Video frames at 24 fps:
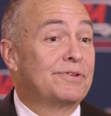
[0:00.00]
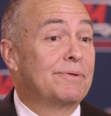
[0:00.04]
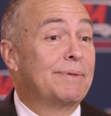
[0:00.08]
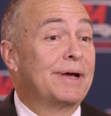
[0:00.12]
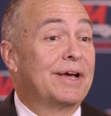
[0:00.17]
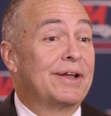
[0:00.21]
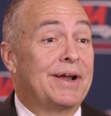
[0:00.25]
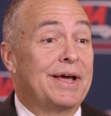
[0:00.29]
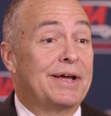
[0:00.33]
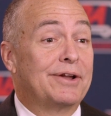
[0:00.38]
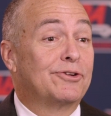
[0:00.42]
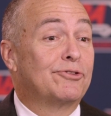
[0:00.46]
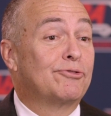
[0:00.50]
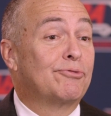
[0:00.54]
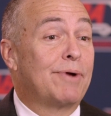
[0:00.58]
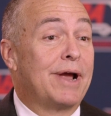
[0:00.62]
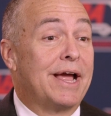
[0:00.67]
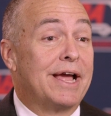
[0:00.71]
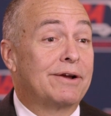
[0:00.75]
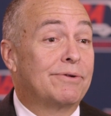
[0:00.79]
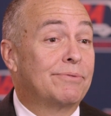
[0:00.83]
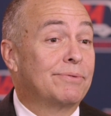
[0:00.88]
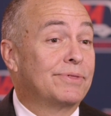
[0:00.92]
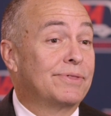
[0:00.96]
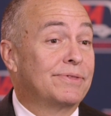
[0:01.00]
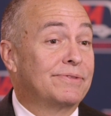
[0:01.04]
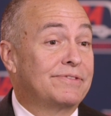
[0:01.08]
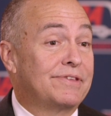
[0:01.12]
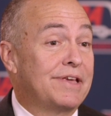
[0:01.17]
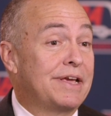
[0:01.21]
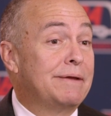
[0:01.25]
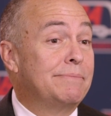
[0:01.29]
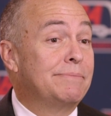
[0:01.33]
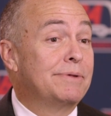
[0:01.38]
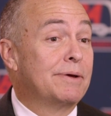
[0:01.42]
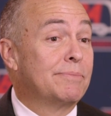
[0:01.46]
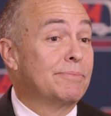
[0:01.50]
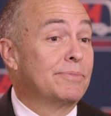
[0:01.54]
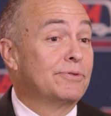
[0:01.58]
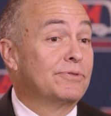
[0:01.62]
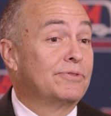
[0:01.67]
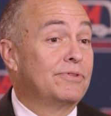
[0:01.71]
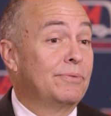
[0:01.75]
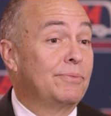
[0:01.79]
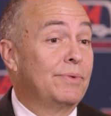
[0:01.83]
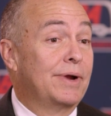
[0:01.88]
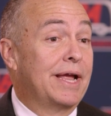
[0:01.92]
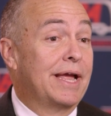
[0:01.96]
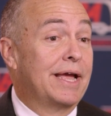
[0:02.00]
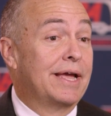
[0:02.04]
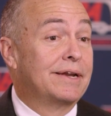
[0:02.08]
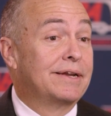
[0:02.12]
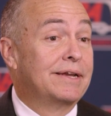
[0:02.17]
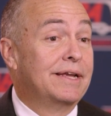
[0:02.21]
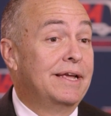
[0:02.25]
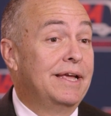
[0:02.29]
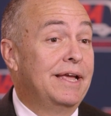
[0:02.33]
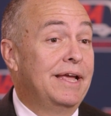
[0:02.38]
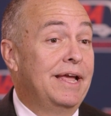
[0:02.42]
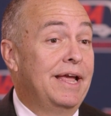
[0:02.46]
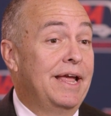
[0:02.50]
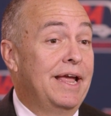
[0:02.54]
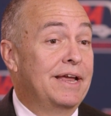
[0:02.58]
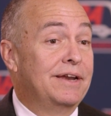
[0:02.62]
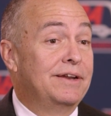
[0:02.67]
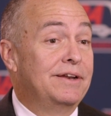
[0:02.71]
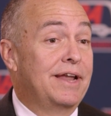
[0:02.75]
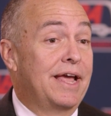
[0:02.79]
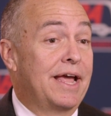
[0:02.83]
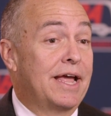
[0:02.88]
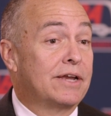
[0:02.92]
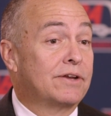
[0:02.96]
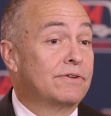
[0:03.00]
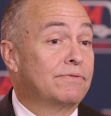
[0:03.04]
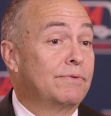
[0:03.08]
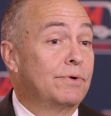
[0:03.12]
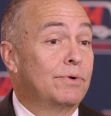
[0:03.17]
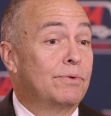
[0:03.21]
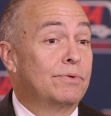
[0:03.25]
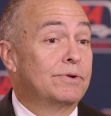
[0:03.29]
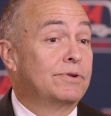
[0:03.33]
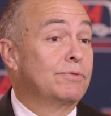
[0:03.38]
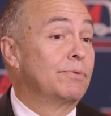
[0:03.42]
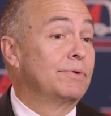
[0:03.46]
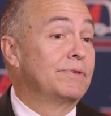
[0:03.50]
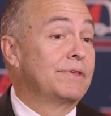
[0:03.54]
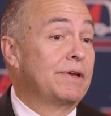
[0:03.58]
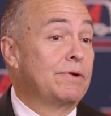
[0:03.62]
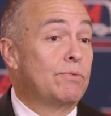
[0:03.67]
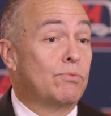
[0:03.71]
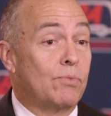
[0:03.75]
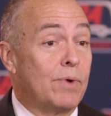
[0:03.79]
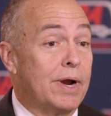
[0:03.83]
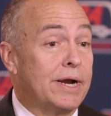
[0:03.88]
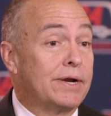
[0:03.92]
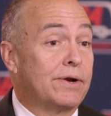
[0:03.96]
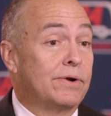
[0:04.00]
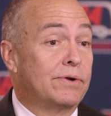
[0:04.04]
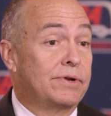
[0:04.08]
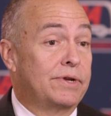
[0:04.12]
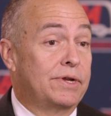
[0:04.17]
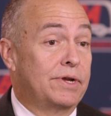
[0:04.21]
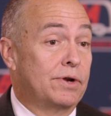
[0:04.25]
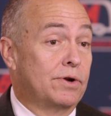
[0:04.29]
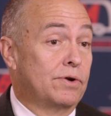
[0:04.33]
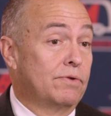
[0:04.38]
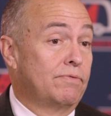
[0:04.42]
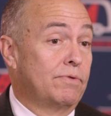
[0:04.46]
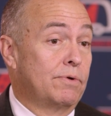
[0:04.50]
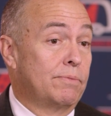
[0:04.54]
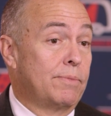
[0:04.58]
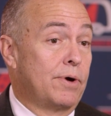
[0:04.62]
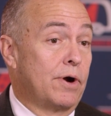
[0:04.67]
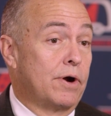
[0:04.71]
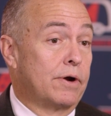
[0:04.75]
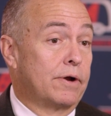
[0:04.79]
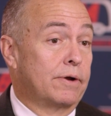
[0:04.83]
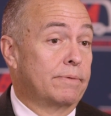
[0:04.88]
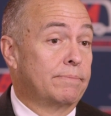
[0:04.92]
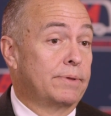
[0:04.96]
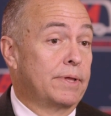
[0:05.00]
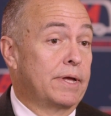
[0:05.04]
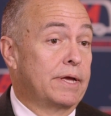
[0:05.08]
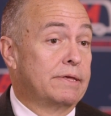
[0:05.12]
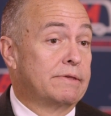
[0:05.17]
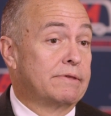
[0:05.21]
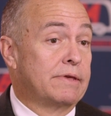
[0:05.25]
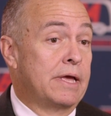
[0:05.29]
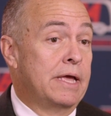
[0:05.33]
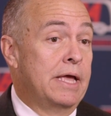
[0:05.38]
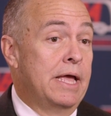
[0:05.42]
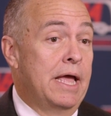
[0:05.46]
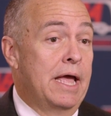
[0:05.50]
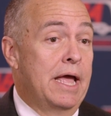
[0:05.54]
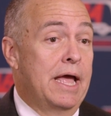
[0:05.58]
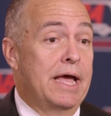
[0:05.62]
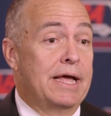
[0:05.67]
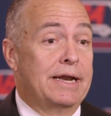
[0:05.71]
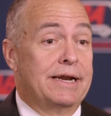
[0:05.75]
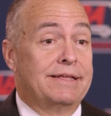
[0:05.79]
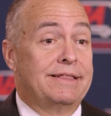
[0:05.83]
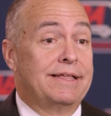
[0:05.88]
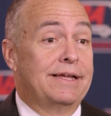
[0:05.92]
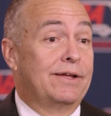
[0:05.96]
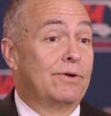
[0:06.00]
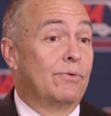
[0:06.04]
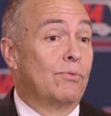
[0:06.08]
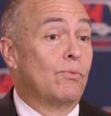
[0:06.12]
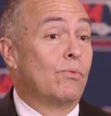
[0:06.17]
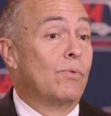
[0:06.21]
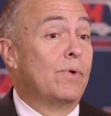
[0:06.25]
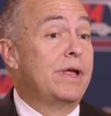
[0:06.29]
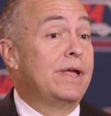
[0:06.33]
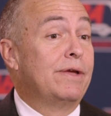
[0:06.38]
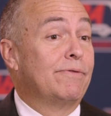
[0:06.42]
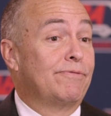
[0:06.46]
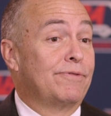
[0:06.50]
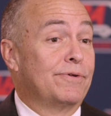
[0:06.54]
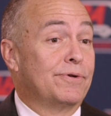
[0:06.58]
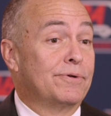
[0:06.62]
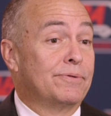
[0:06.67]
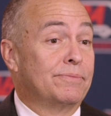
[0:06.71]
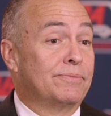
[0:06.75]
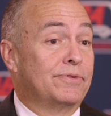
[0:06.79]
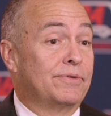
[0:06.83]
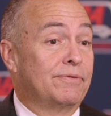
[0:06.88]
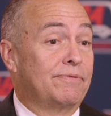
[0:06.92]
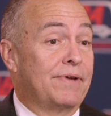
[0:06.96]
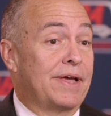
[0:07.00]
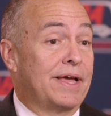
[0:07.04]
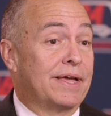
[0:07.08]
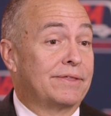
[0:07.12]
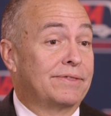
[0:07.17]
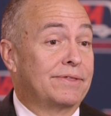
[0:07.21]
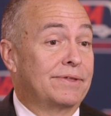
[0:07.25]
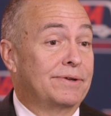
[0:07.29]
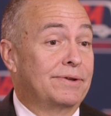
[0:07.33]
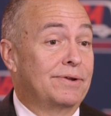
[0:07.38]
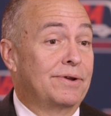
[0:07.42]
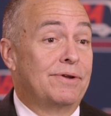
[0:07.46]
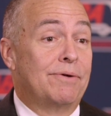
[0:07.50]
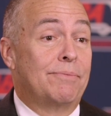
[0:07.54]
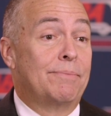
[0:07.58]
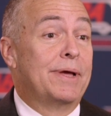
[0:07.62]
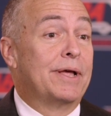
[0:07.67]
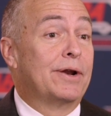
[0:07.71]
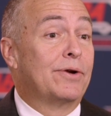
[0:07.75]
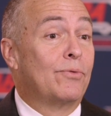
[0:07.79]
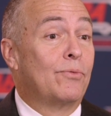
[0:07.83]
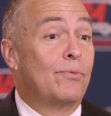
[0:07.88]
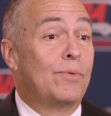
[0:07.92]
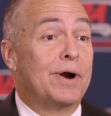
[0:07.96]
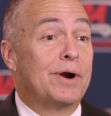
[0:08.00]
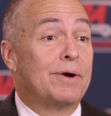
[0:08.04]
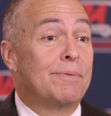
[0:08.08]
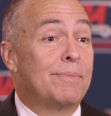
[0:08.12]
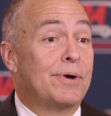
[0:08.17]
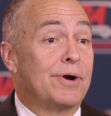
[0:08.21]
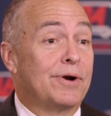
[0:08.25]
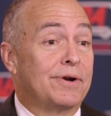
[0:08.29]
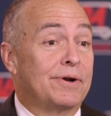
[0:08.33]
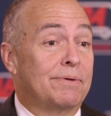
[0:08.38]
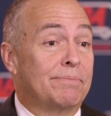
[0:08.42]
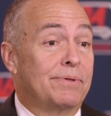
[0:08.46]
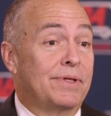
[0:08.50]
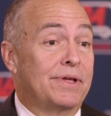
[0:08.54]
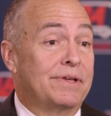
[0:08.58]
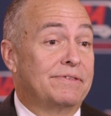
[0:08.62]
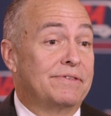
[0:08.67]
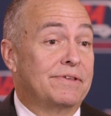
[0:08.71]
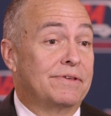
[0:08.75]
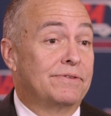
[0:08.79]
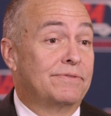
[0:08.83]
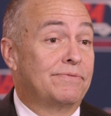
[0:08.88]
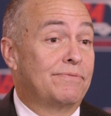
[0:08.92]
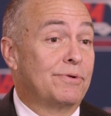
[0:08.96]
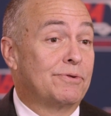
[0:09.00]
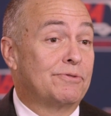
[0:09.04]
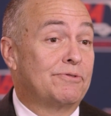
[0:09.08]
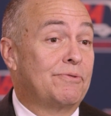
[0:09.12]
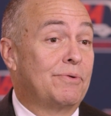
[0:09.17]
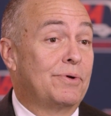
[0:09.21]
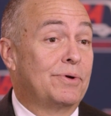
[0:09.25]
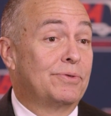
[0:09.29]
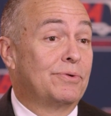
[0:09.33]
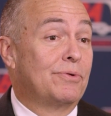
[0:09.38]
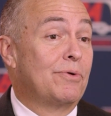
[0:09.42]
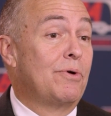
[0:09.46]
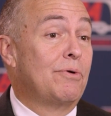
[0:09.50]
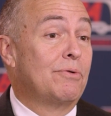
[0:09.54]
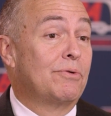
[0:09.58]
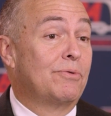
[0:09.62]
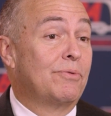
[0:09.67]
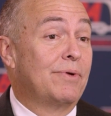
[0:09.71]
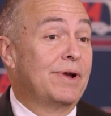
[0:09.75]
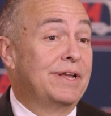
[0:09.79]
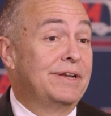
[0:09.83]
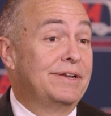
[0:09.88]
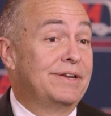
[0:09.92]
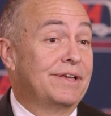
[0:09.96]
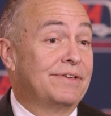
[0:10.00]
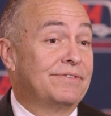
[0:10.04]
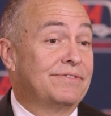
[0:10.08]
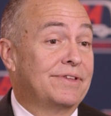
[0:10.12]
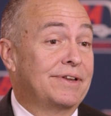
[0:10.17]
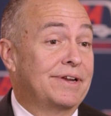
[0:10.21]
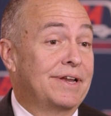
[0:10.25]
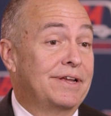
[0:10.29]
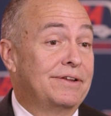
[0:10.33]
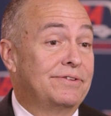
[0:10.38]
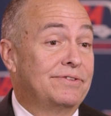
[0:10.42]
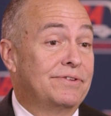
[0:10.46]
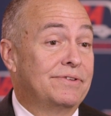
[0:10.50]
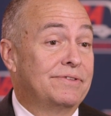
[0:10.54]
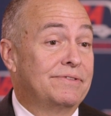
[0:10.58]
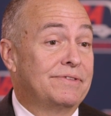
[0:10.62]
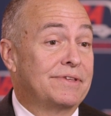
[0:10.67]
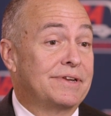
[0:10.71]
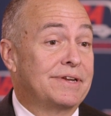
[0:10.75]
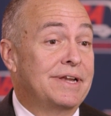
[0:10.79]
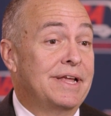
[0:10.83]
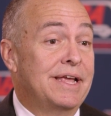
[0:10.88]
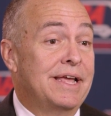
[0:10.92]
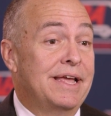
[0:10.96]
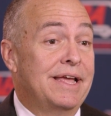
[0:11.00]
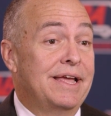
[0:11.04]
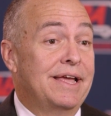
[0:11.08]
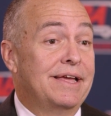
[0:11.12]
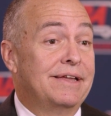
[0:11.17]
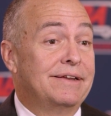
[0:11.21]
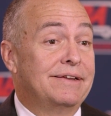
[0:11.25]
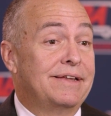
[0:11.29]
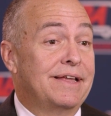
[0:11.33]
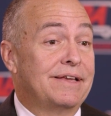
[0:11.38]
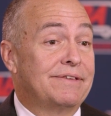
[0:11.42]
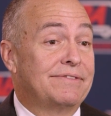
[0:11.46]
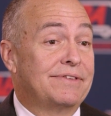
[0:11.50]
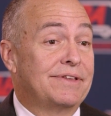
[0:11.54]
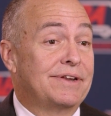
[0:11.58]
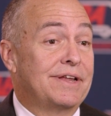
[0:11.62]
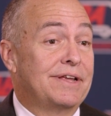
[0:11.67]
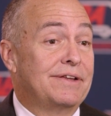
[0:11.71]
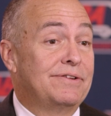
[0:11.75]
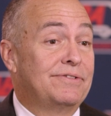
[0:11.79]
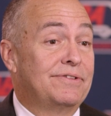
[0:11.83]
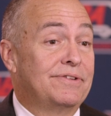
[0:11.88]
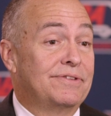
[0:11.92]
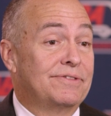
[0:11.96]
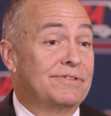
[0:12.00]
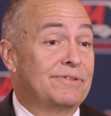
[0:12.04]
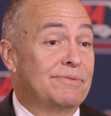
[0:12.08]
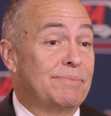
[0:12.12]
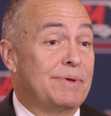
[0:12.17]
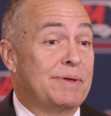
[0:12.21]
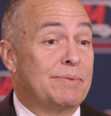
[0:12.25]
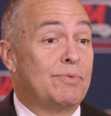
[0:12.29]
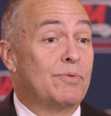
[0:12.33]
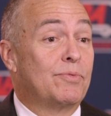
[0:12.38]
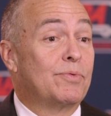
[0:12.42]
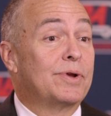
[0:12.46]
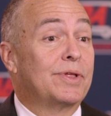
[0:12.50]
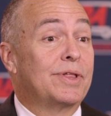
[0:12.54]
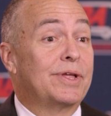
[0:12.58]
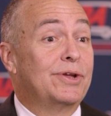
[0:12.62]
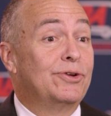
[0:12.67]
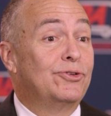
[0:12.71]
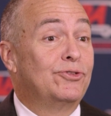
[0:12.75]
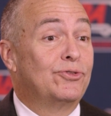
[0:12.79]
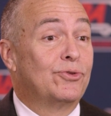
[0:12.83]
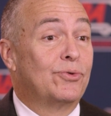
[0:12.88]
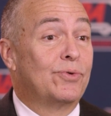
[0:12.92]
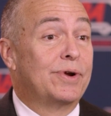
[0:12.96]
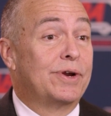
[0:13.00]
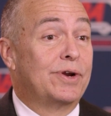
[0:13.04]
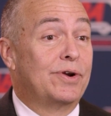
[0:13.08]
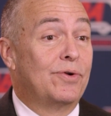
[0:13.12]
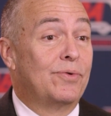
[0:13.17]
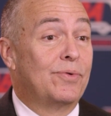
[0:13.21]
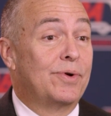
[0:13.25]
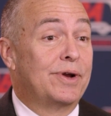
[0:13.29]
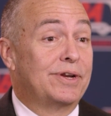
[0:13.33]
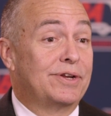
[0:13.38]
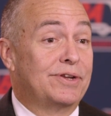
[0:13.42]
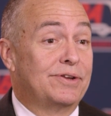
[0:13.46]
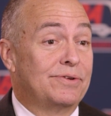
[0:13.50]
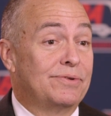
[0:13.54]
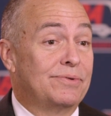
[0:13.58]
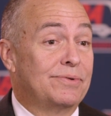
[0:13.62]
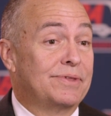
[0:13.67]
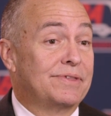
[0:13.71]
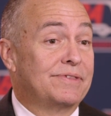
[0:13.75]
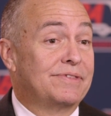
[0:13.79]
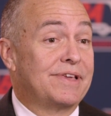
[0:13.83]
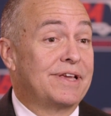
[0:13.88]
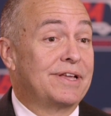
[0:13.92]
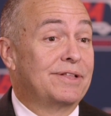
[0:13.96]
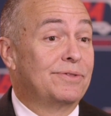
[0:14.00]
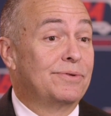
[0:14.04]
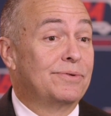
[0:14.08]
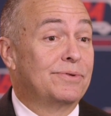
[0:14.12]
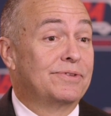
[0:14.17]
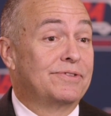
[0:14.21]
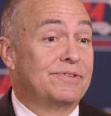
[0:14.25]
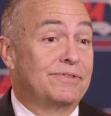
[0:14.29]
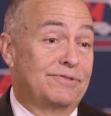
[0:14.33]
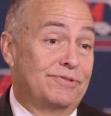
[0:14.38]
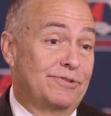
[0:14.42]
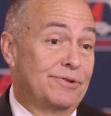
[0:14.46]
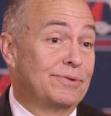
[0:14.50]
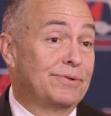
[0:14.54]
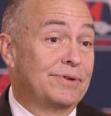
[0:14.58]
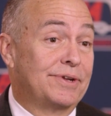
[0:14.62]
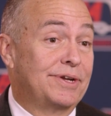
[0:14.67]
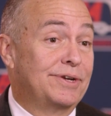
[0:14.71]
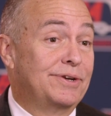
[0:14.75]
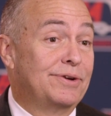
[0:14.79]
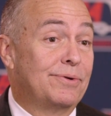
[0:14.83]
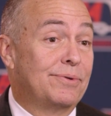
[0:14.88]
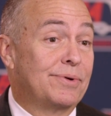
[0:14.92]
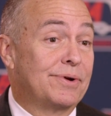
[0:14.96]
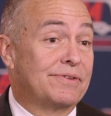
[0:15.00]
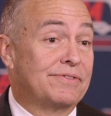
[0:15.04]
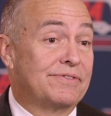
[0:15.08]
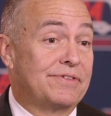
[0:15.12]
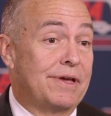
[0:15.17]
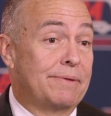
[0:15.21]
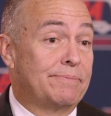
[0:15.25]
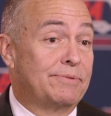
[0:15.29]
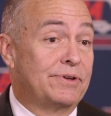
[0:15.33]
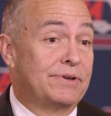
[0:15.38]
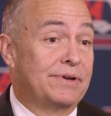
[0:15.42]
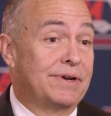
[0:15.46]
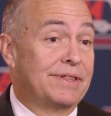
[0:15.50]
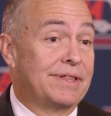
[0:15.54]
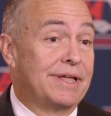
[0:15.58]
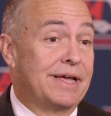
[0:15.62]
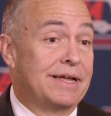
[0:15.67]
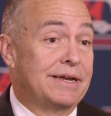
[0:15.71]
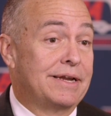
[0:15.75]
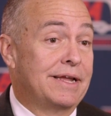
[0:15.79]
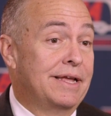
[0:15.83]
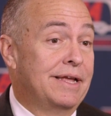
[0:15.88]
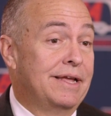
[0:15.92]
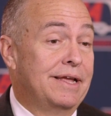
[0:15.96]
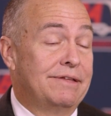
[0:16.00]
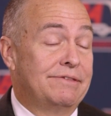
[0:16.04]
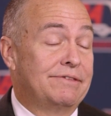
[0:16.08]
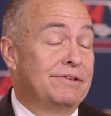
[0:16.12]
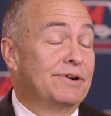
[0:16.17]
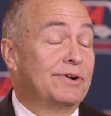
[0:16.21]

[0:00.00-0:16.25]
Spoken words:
about on track with the same numbers that we had in Nashville, which was a record year for Marketplace. And I think it reaffirms the fact that no matter where Marketplace is, first of all, they're all great destinations and destinations that people really enjoy going to, and St. Louis is certainly no exception to that. It's an